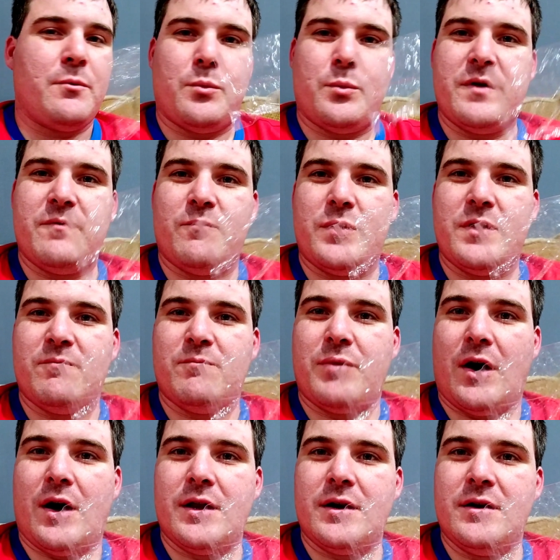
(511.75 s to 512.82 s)
we
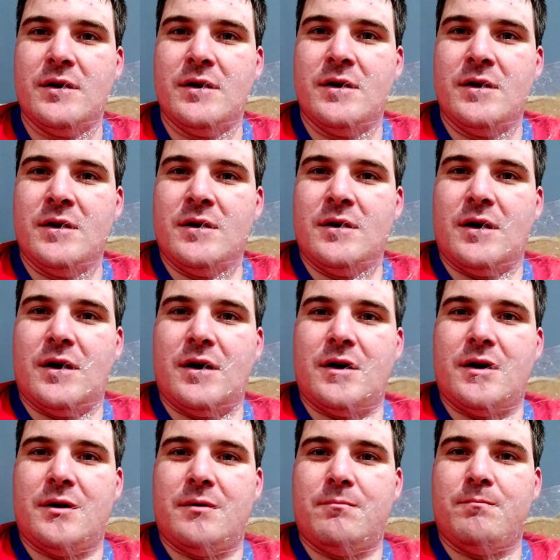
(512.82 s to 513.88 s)
bought, we
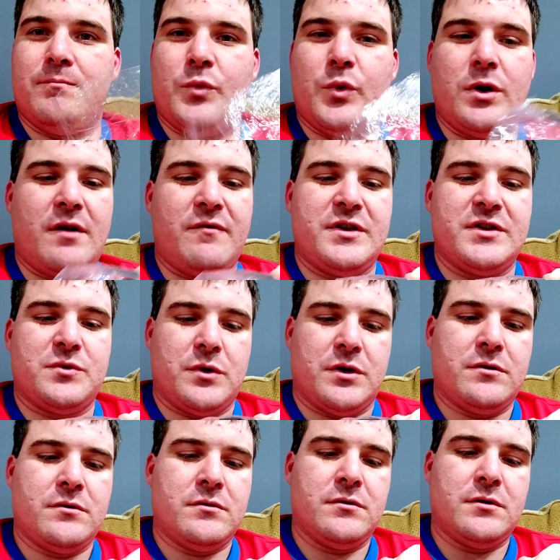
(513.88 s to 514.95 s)
don't have this
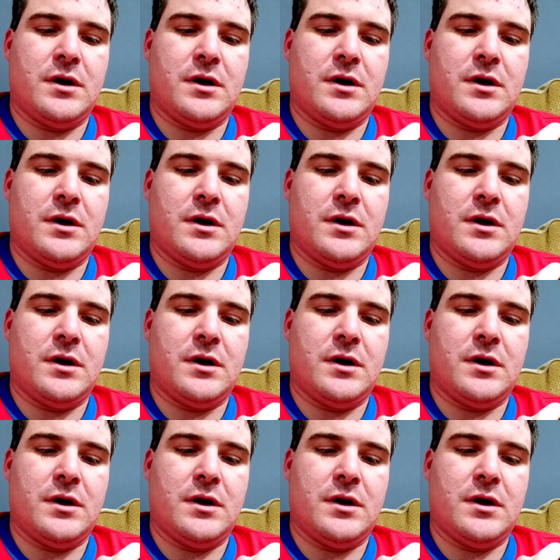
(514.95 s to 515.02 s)
one,